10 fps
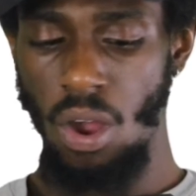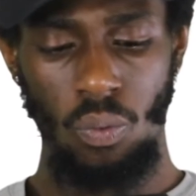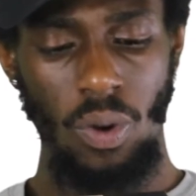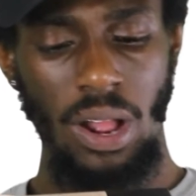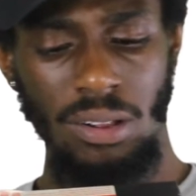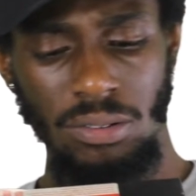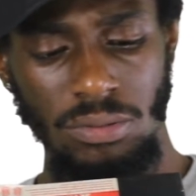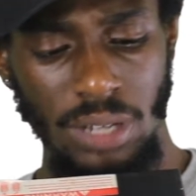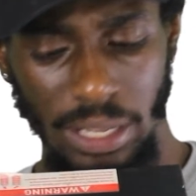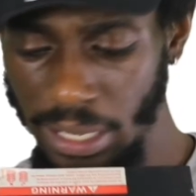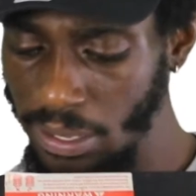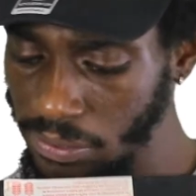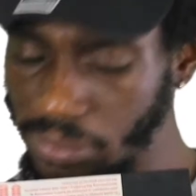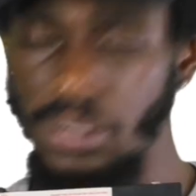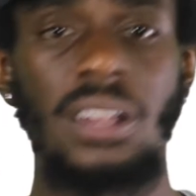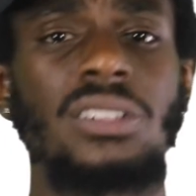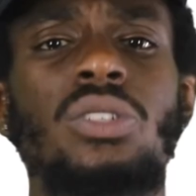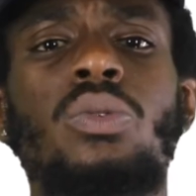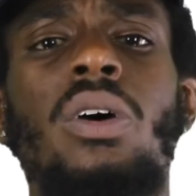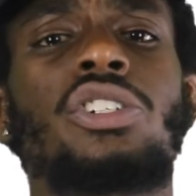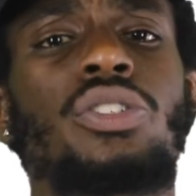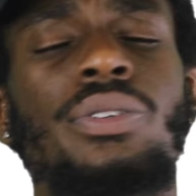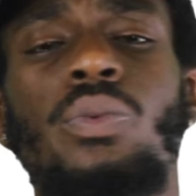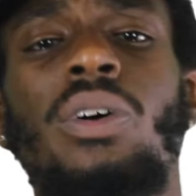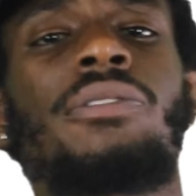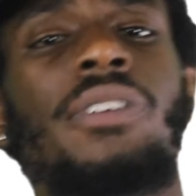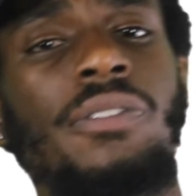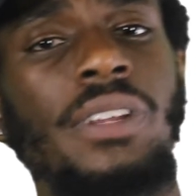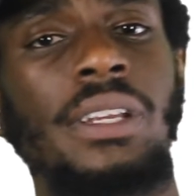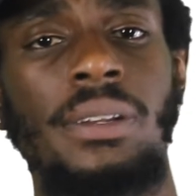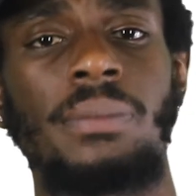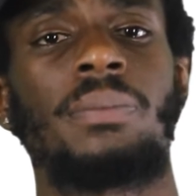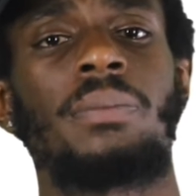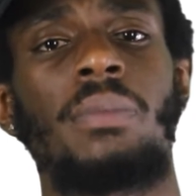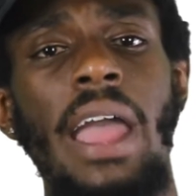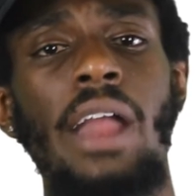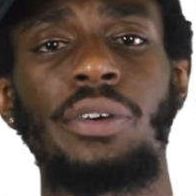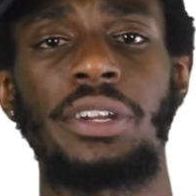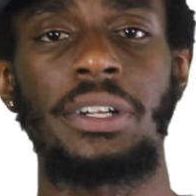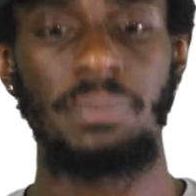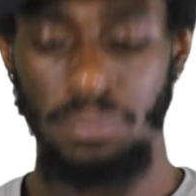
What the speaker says: around, 200, 150 area.